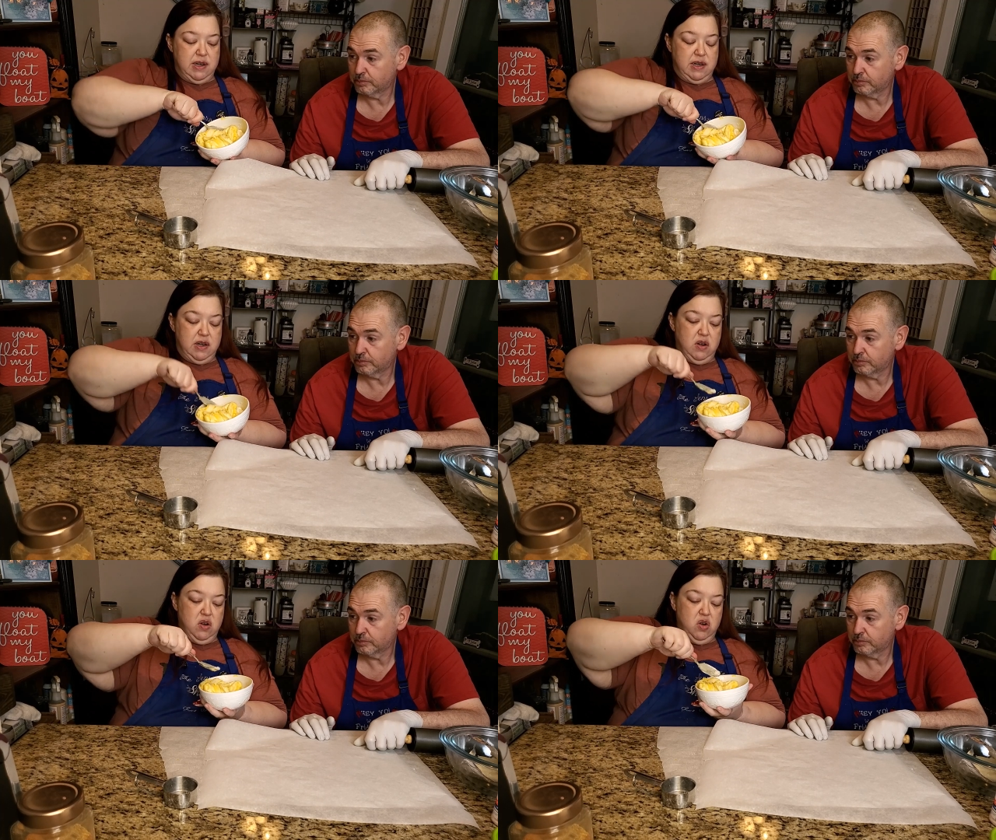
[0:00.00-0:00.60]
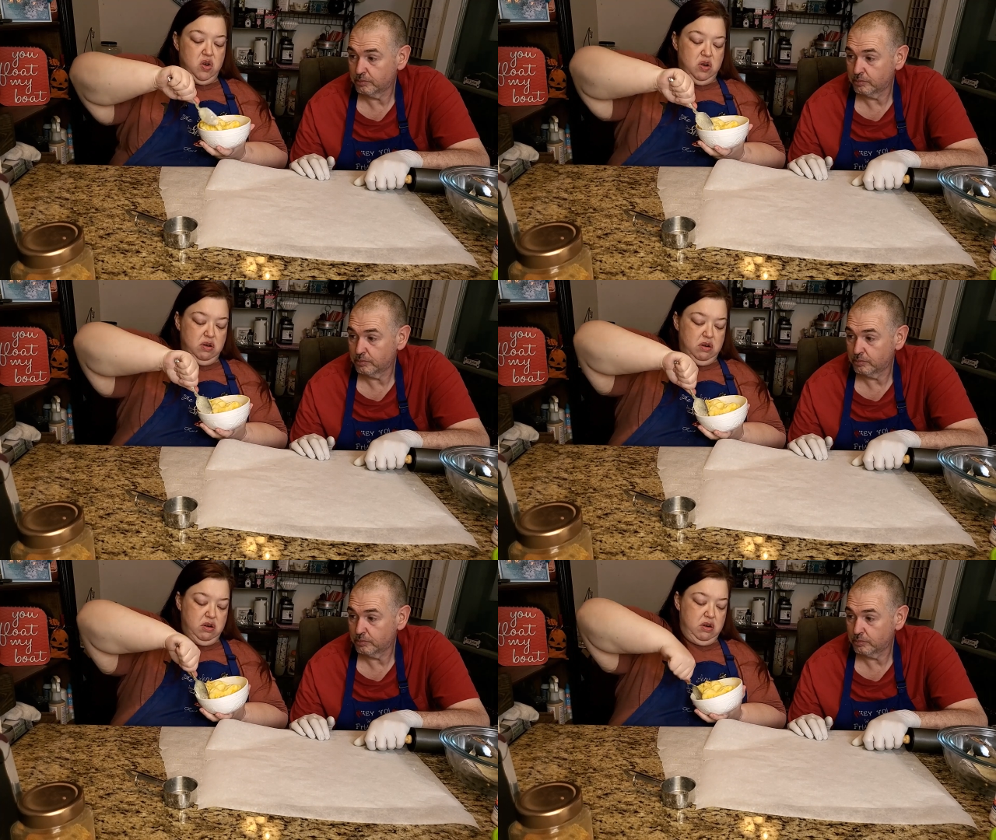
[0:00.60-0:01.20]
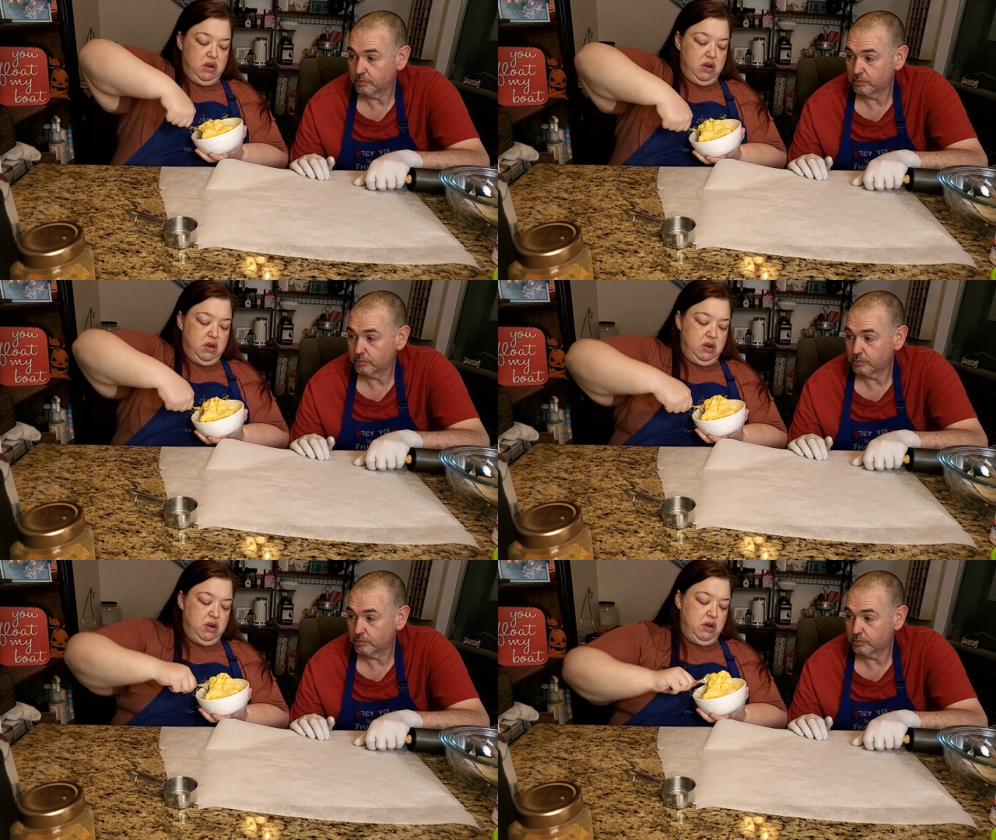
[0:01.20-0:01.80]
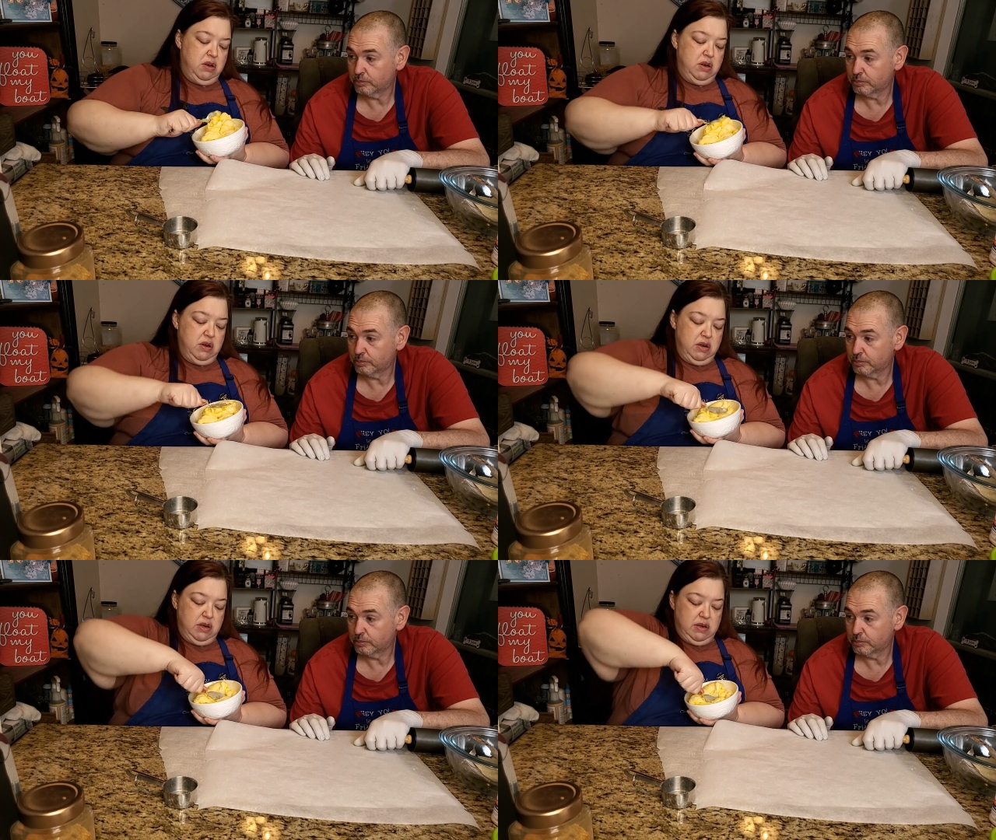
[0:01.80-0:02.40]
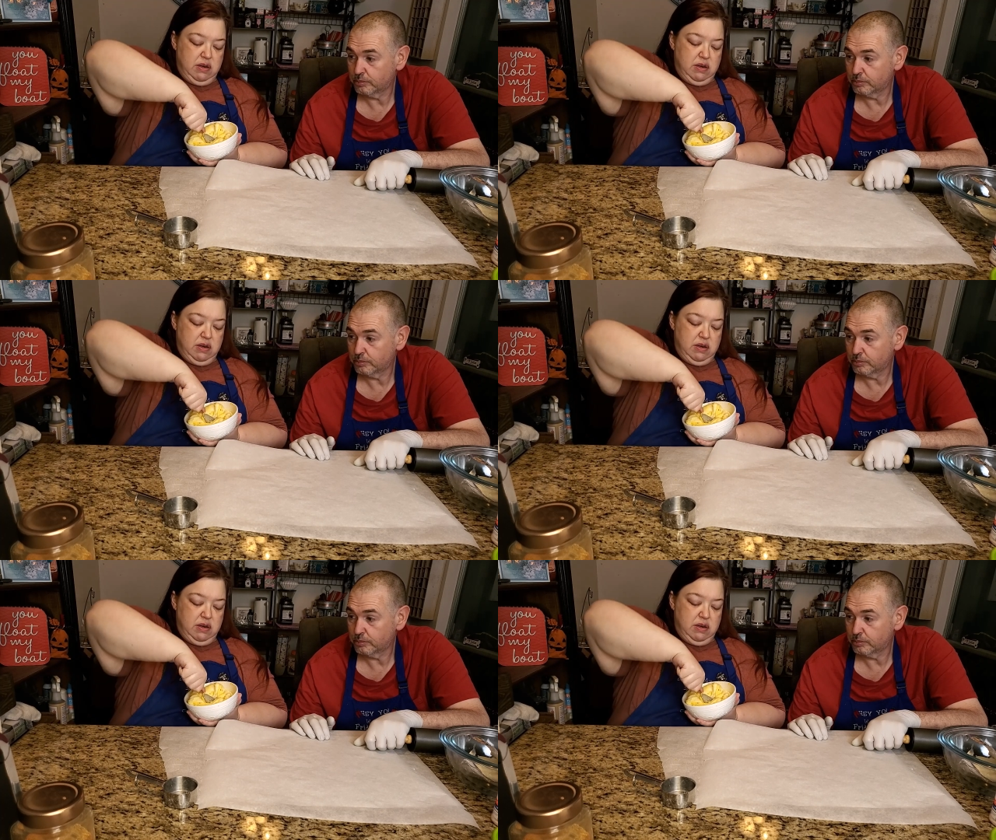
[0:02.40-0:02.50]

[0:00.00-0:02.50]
(silence)